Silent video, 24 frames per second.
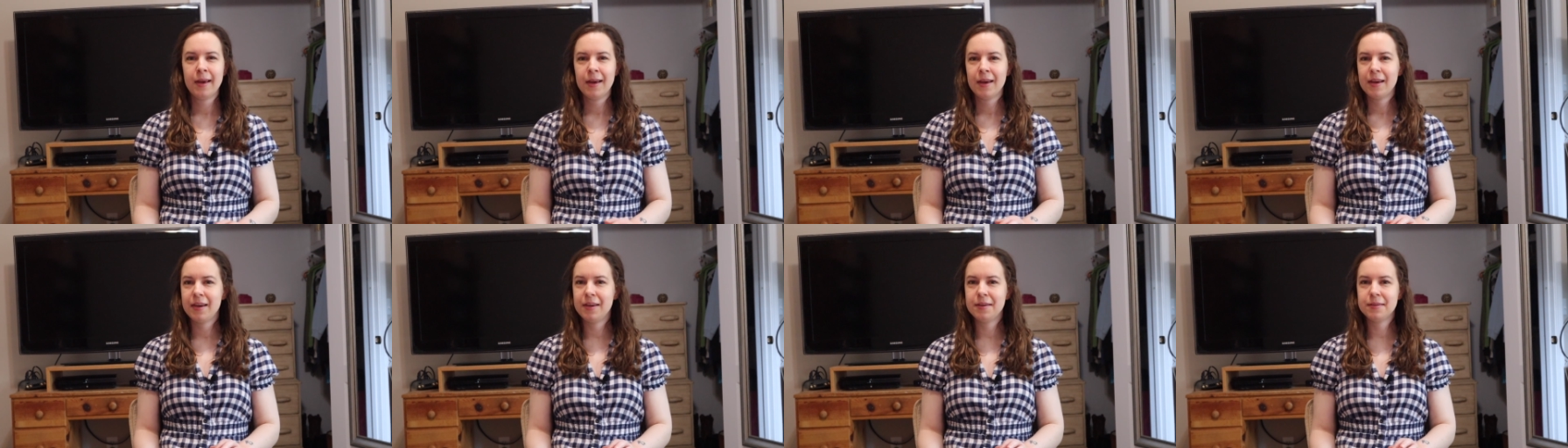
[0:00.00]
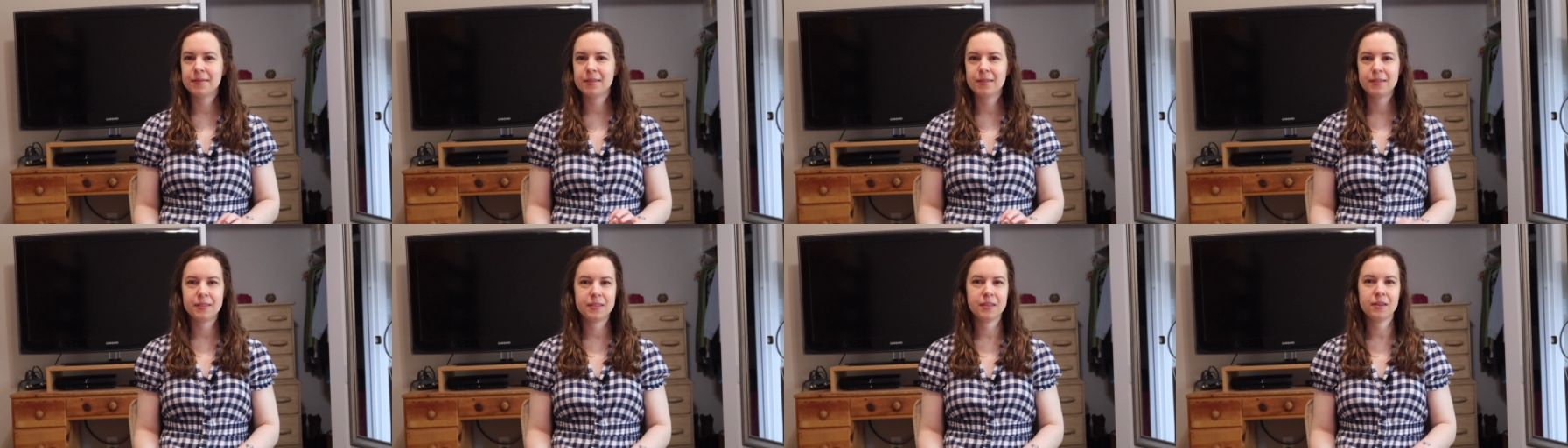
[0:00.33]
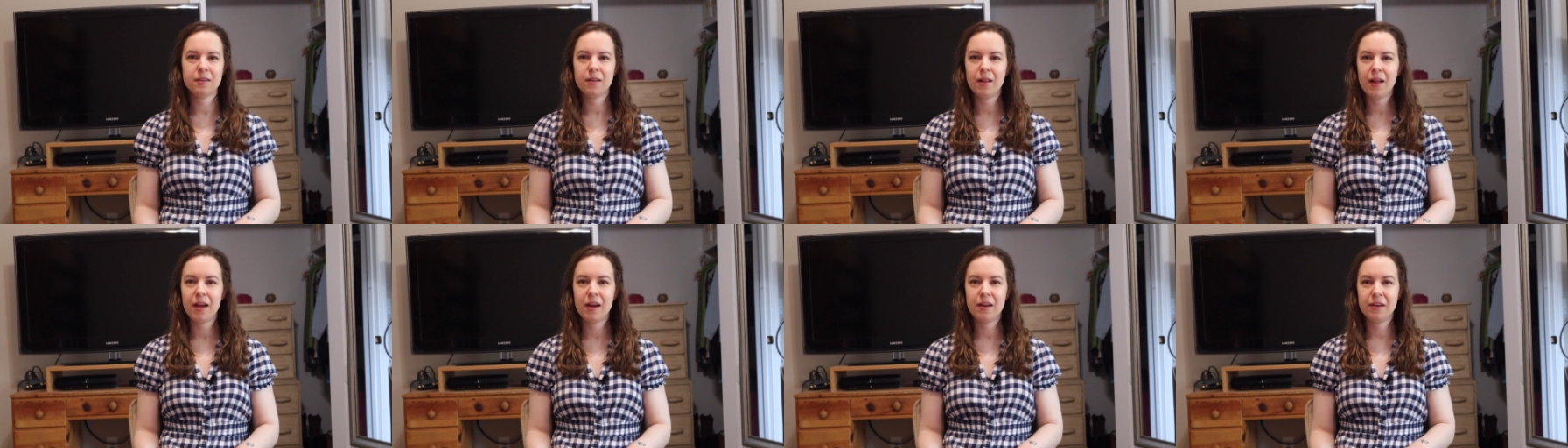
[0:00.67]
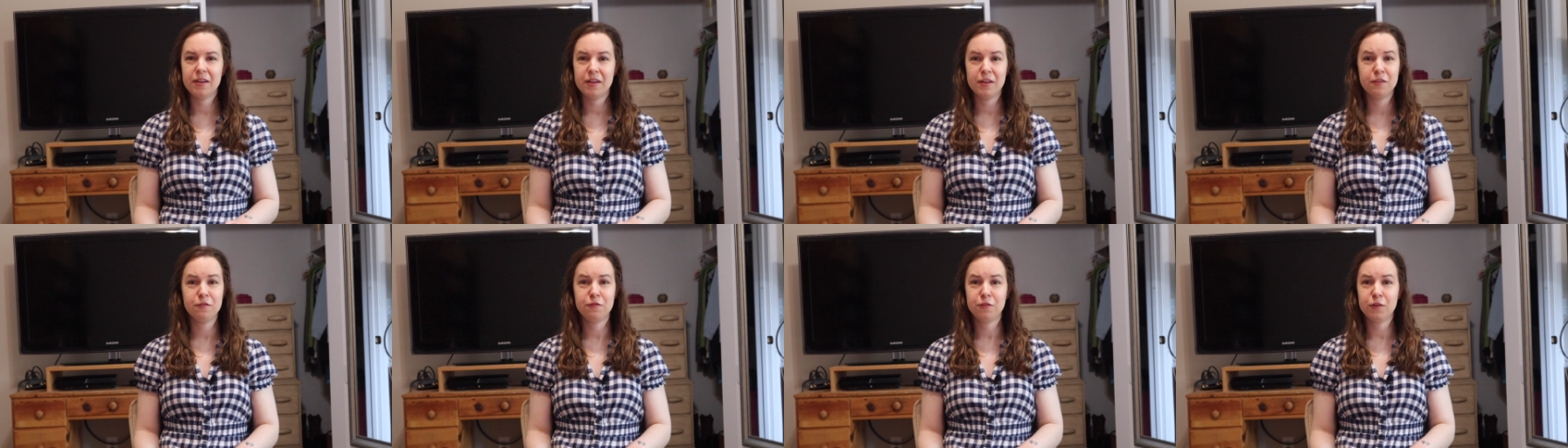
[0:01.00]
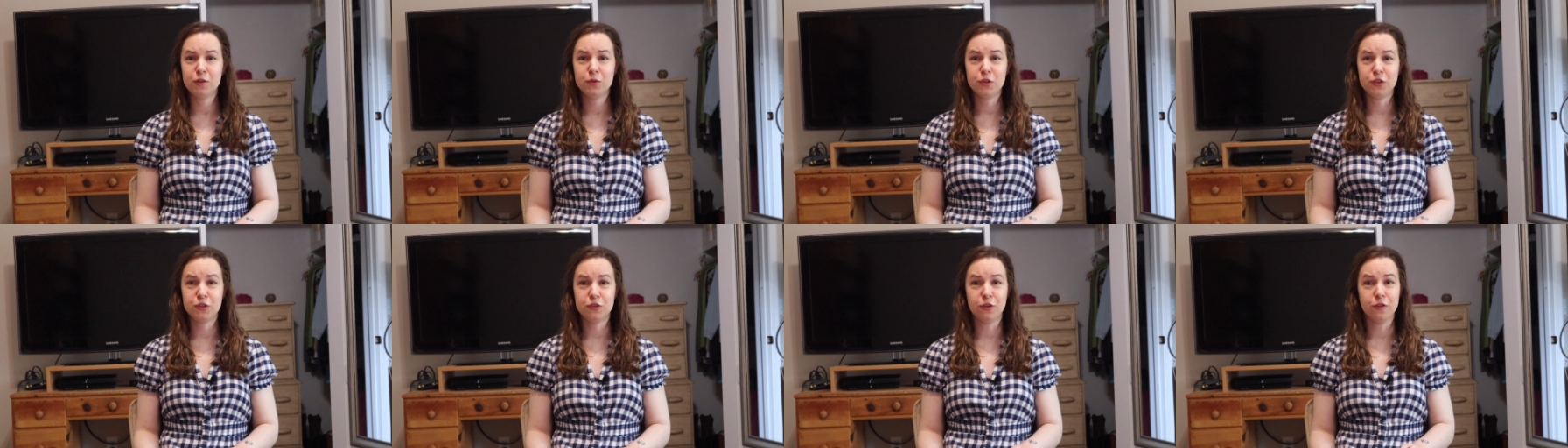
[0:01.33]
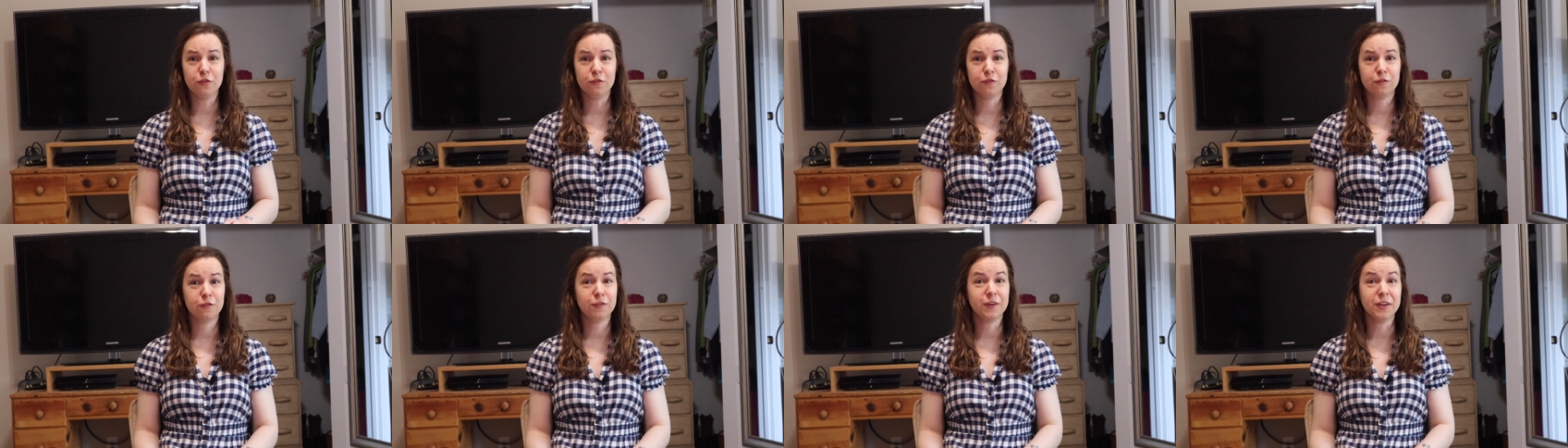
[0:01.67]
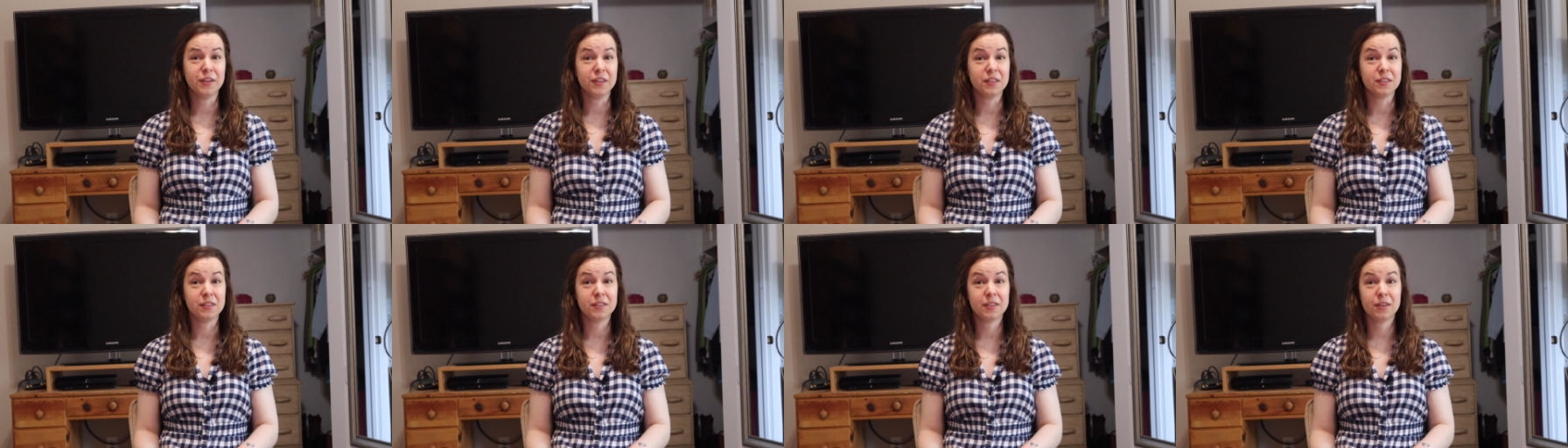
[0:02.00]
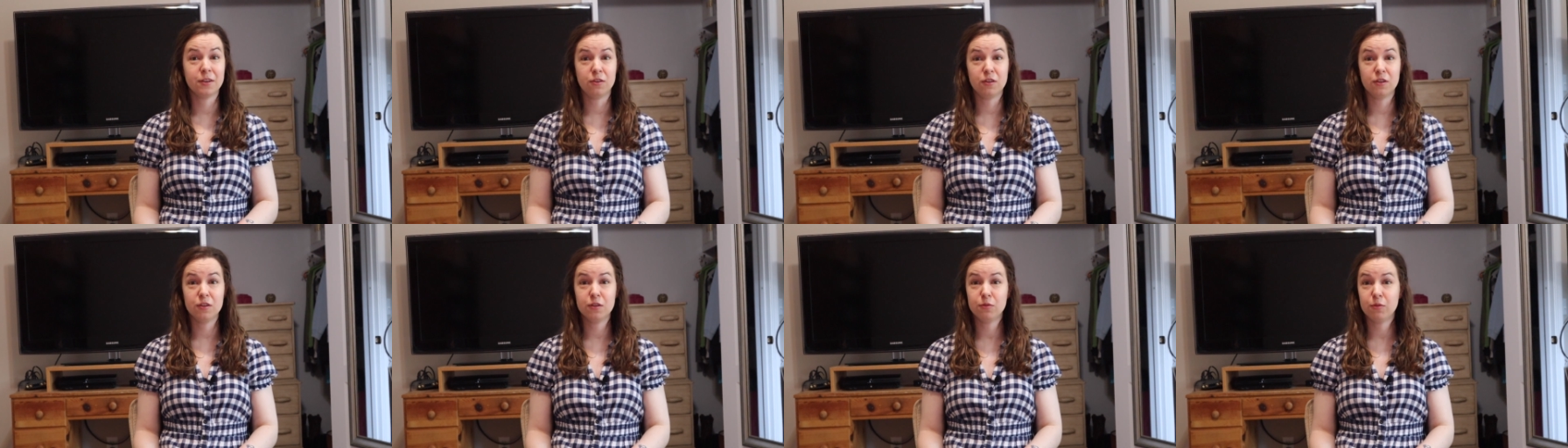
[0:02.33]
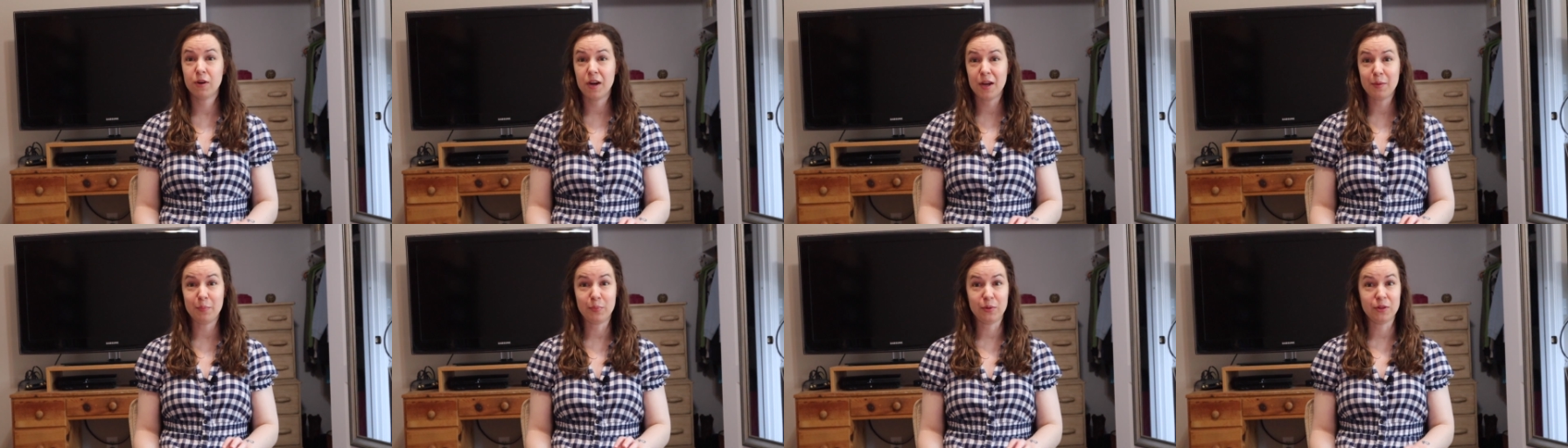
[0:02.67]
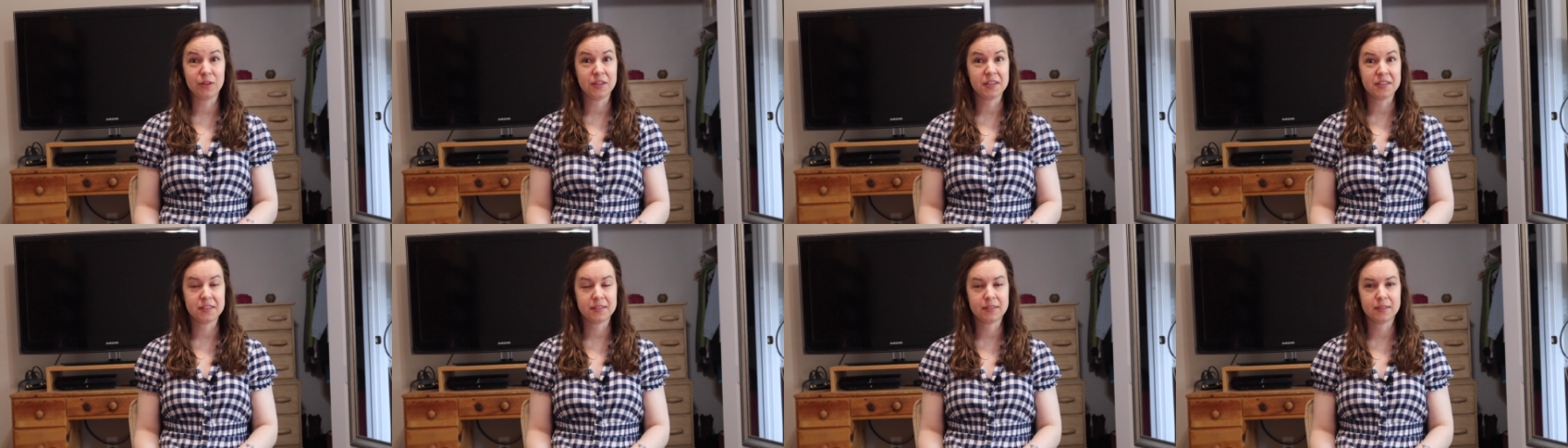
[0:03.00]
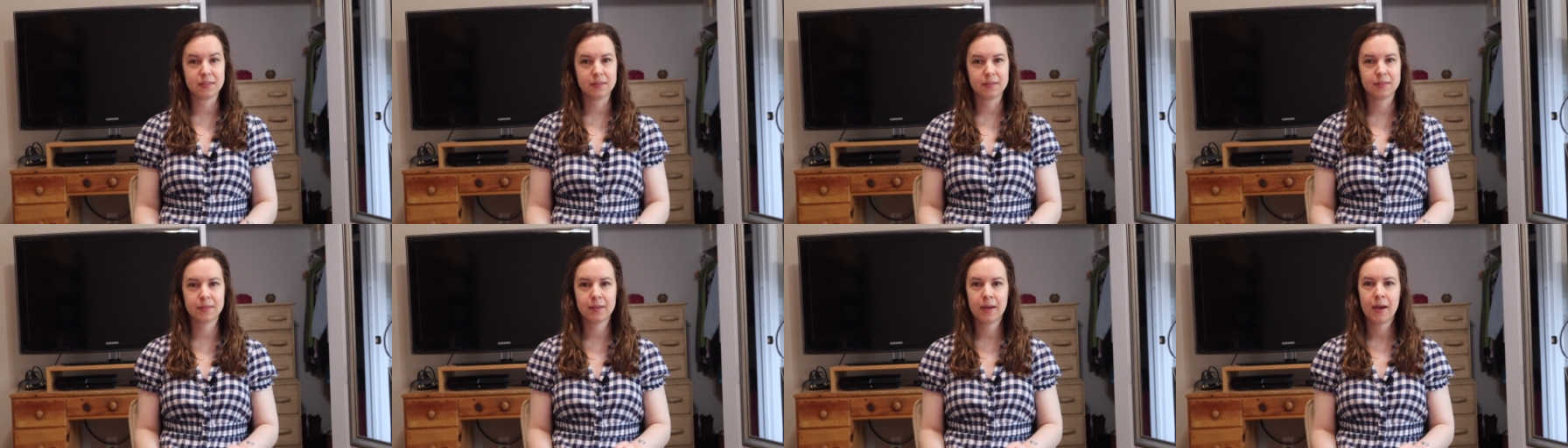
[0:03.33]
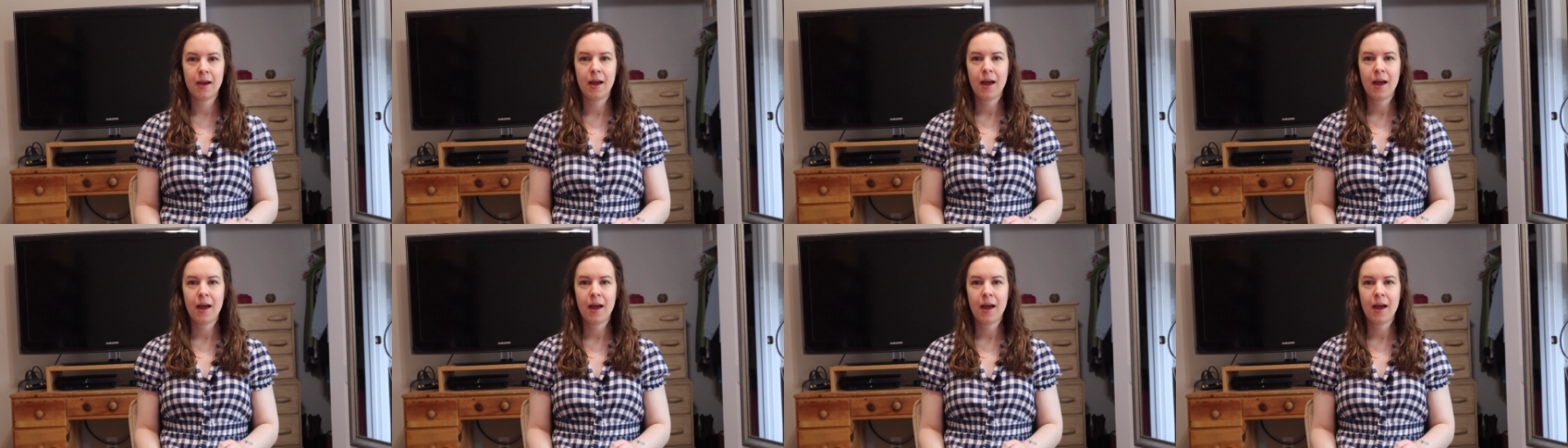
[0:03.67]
he still had influential friends in all the right places.